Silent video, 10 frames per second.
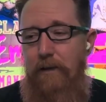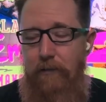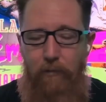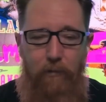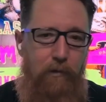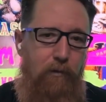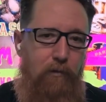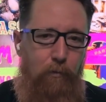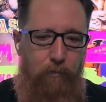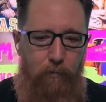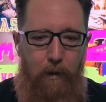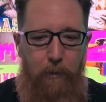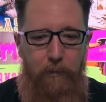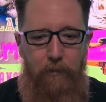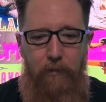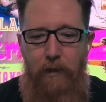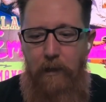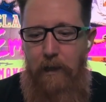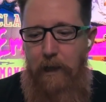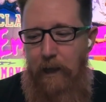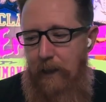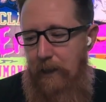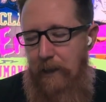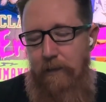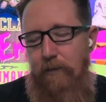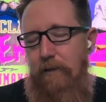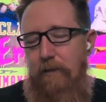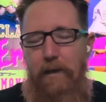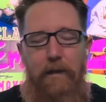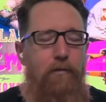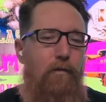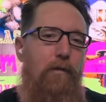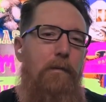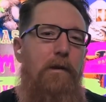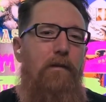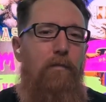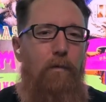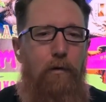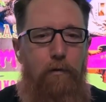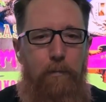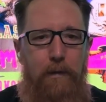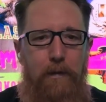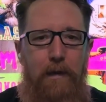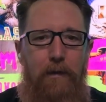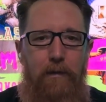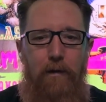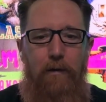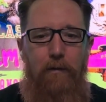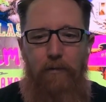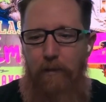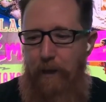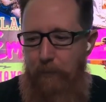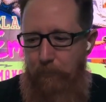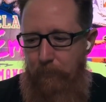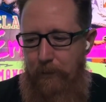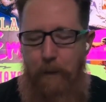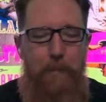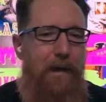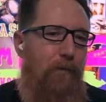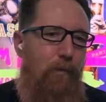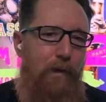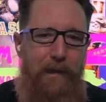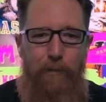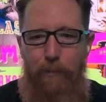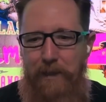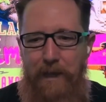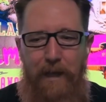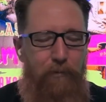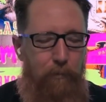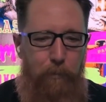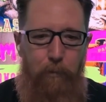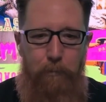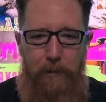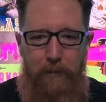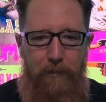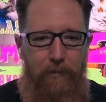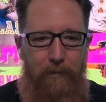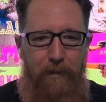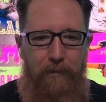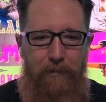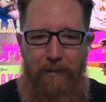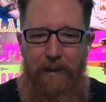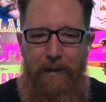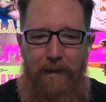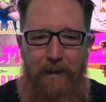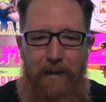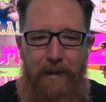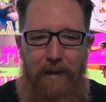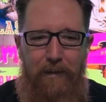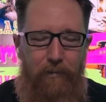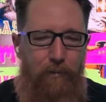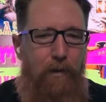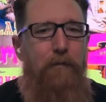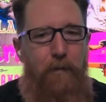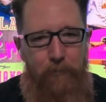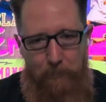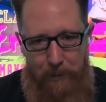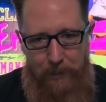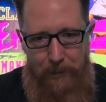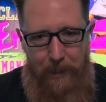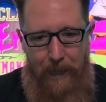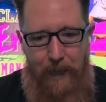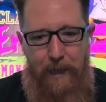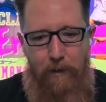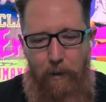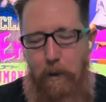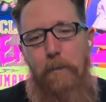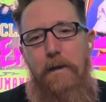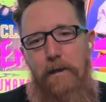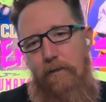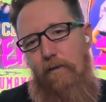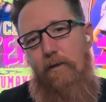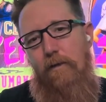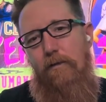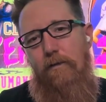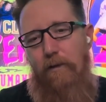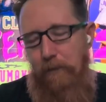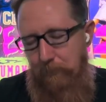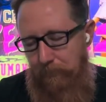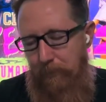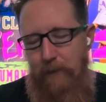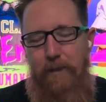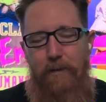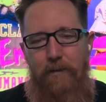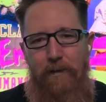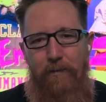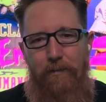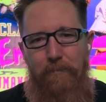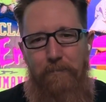existing subscribers. It truly means the world to me that you guys come back week in, week out and support me in this. It's a lot of fun for me, and I'm hoping it is for you, so cheers.